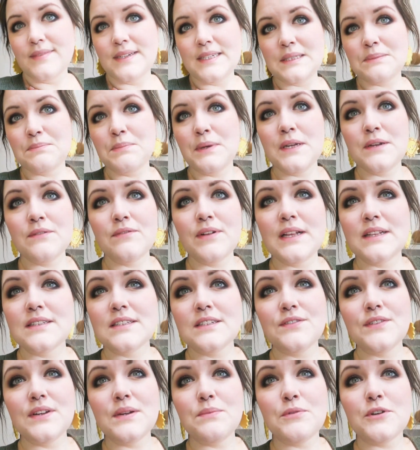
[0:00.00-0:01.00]
it's been
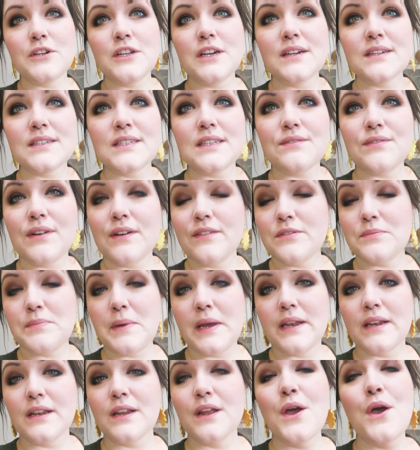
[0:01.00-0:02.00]
relatively productive. I've
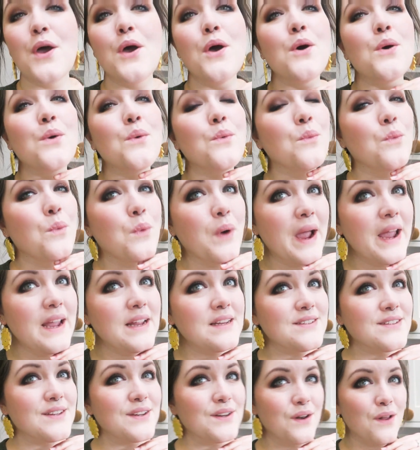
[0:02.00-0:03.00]
spent
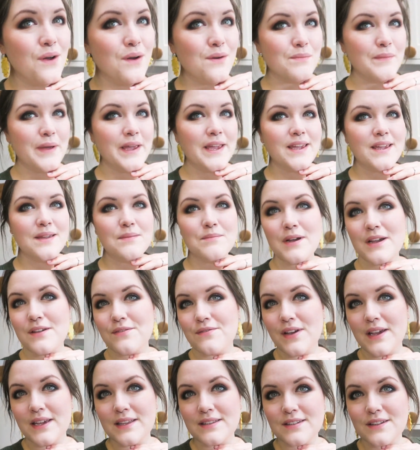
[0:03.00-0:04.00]
way too long making my
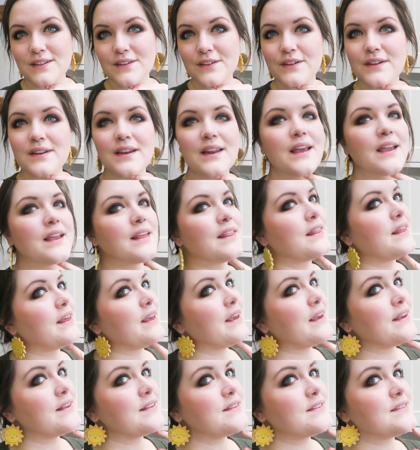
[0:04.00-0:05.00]
face look like
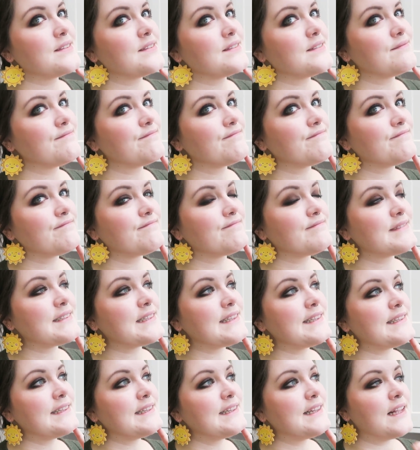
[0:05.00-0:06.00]
this.
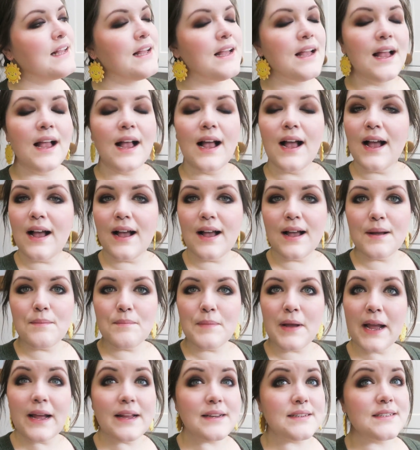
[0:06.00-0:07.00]

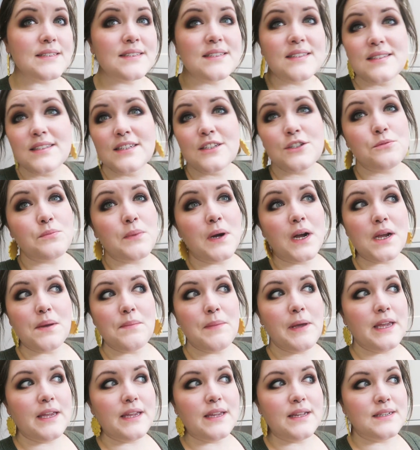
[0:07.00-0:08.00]
Um, and it's a Stitch Marker
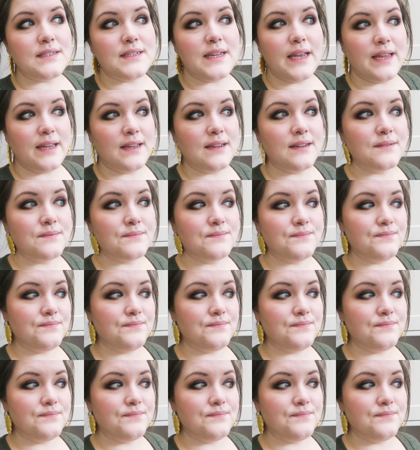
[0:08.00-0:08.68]
making day.